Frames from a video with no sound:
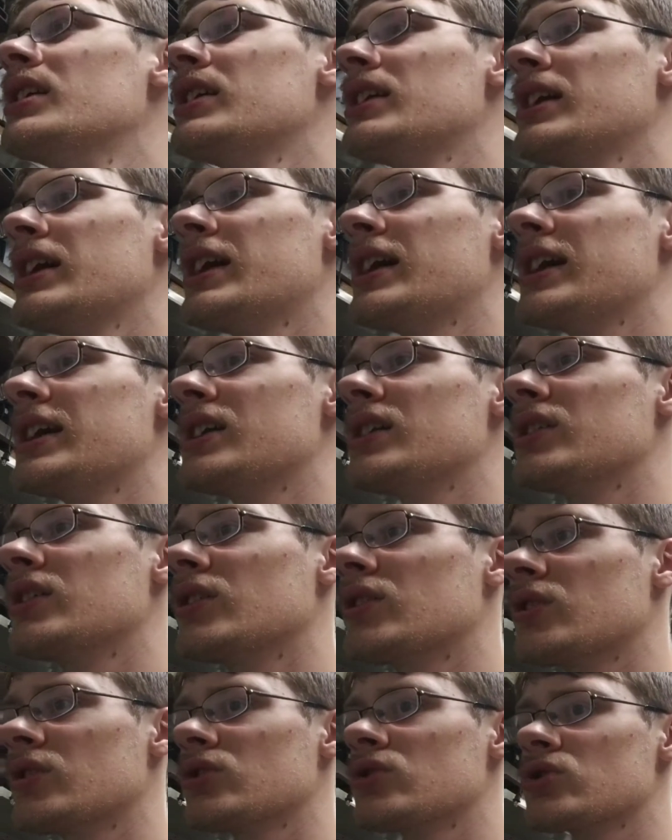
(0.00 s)
a
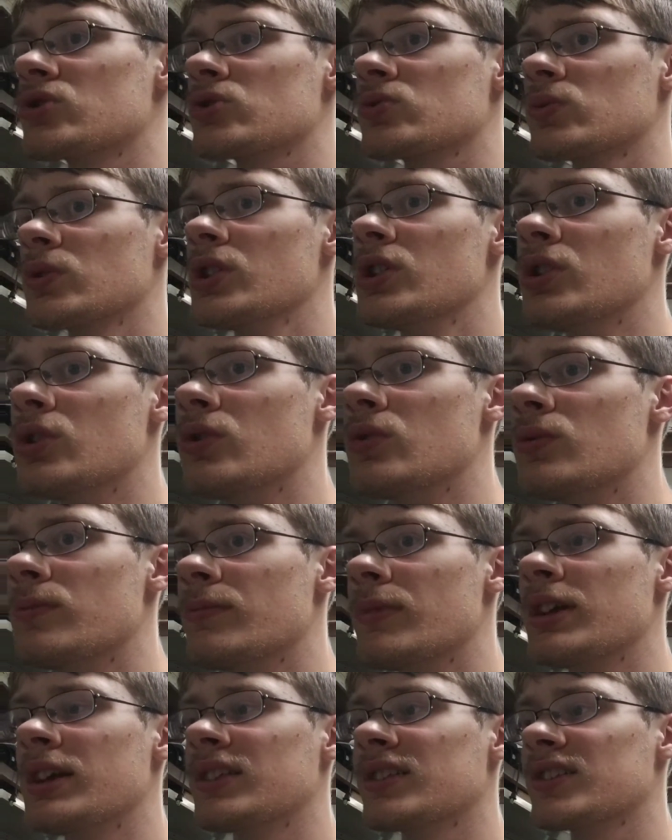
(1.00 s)
screw
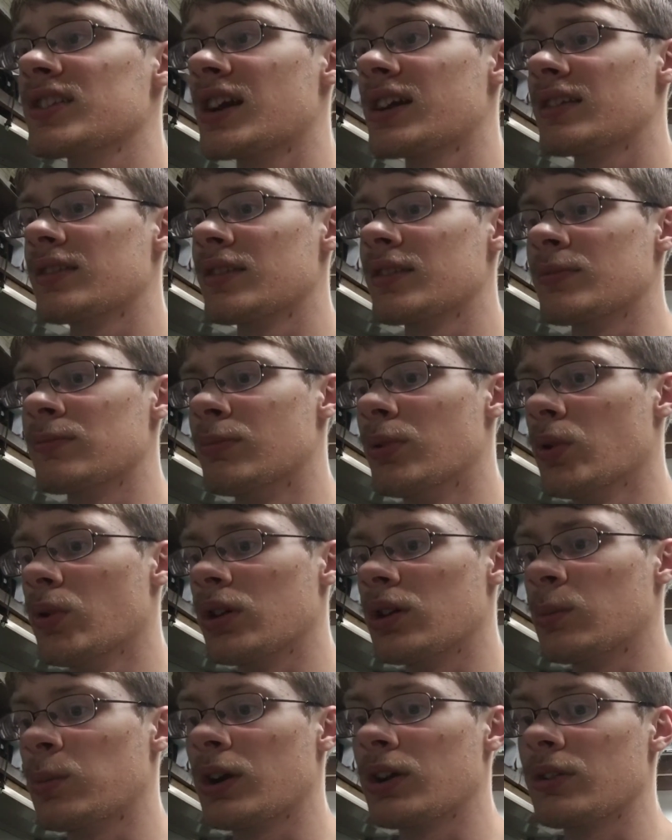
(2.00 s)
inside of this
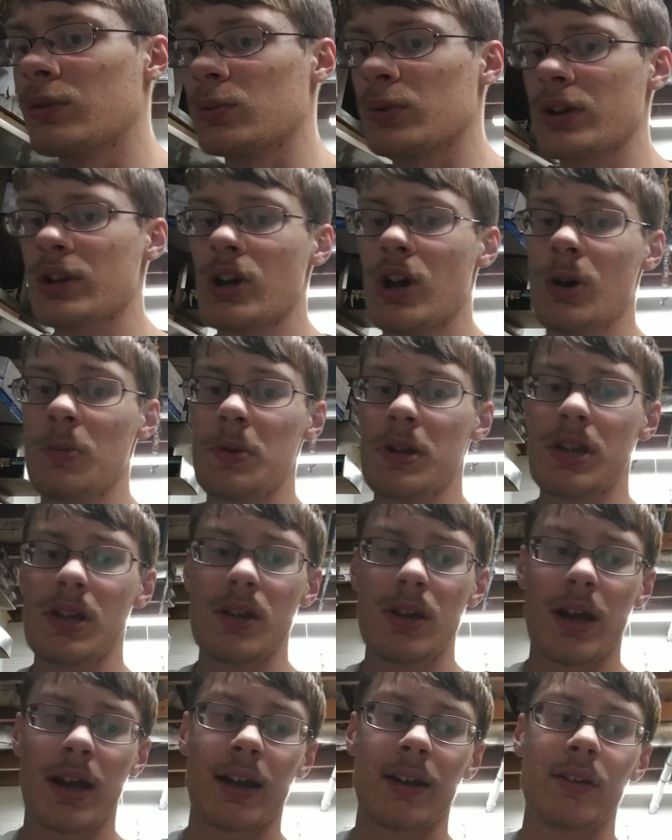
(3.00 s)
board where the
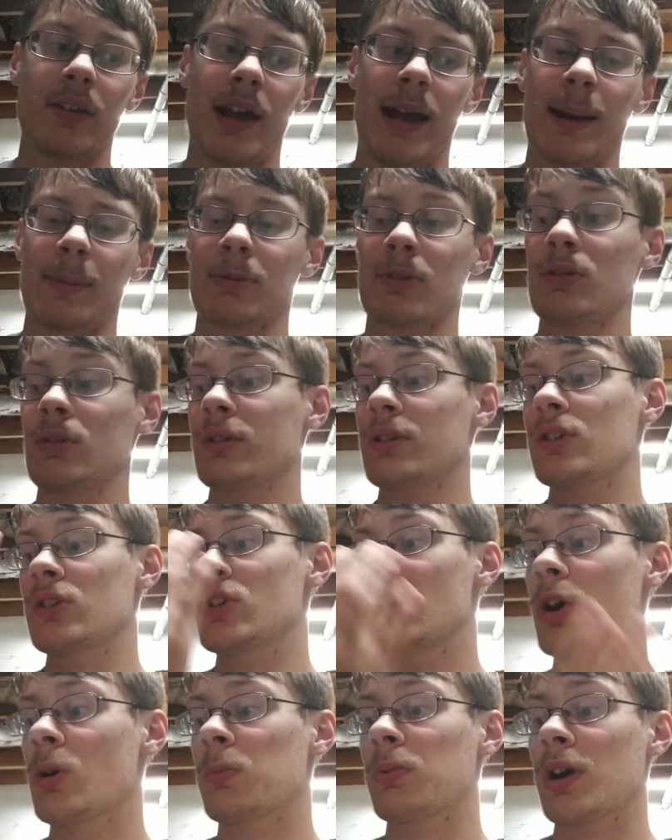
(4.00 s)
Ryobi had absolutely
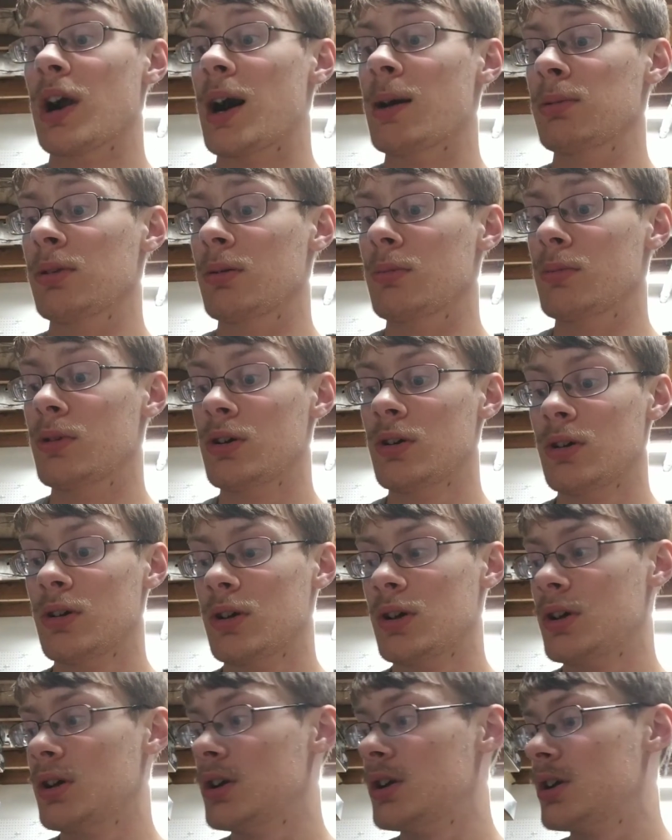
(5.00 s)
no problem.
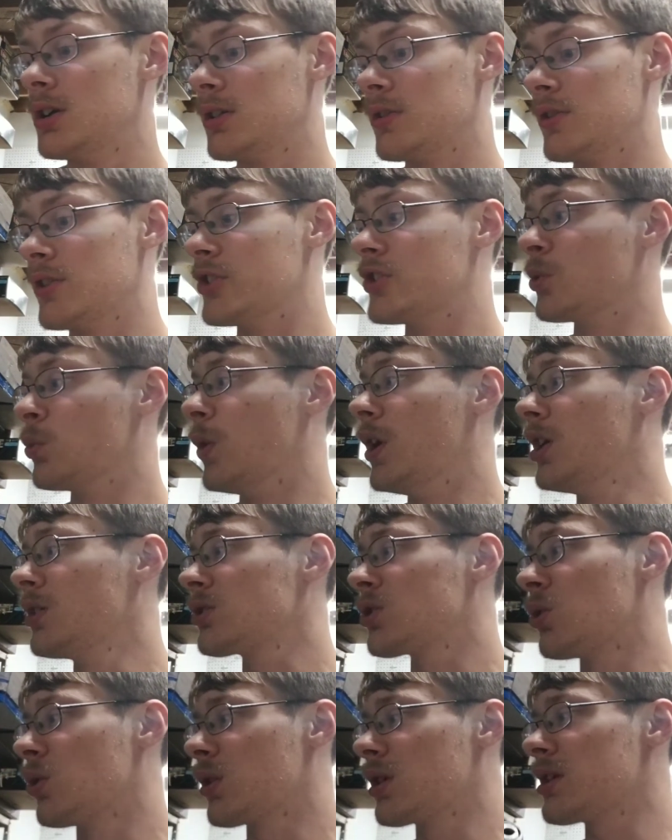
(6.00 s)
The Dewalt
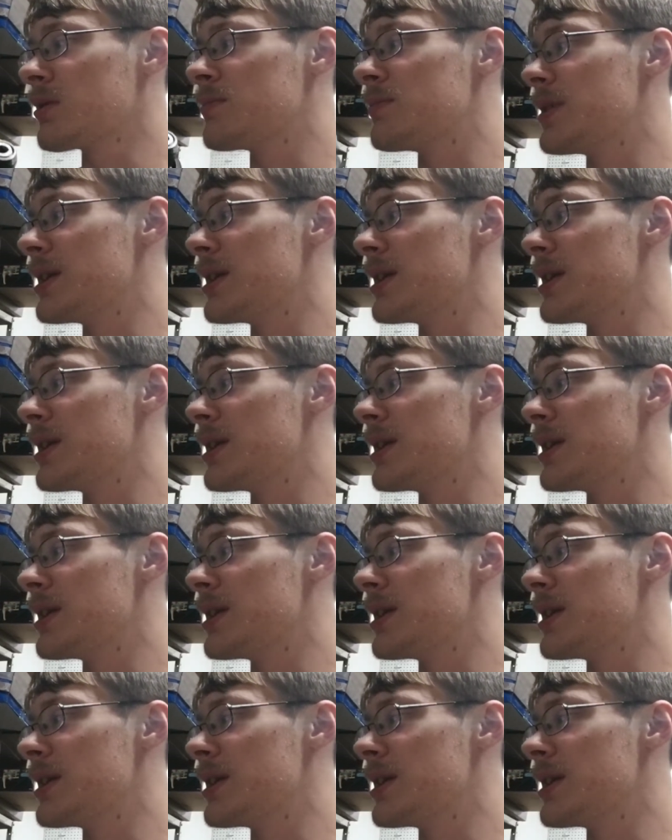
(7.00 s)
corded